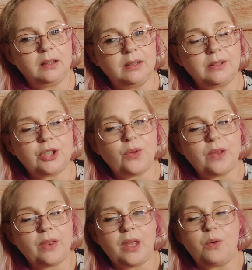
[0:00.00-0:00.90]
so
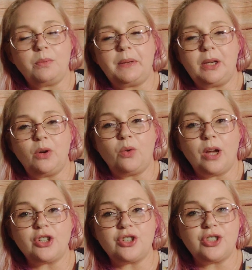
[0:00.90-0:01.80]
that there would be no
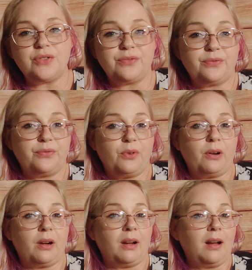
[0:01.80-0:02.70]
questions
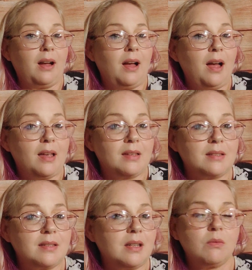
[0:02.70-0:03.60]
for
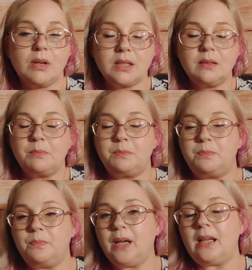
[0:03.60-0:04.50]
us, it wasn't,
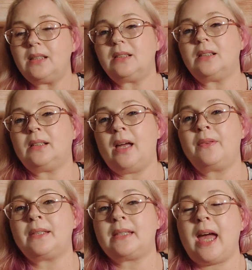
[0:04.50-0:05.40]
God didn't allow
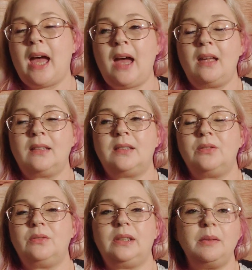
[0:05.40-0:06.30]
this
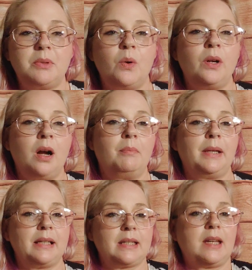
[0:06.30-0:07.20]
to keep going on
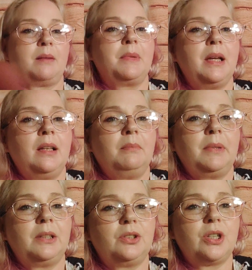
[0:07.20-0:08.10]
because of him. Let
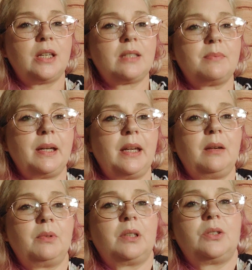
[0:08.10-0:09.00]
me adjust my
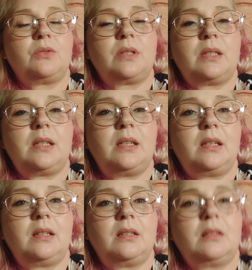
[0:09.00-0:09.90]
camera because you're
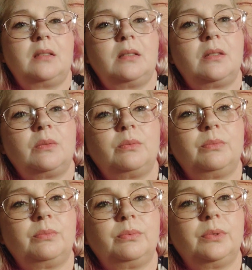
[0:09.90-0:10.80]
seeing the
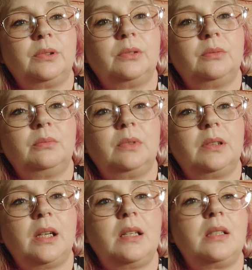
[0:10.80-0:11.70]
room
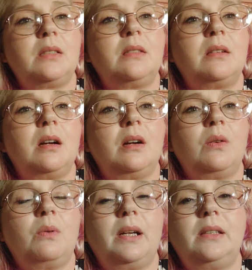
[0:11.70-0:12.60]
that is not
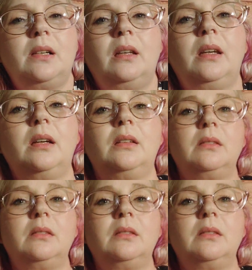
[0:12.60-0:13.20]
quite done yet.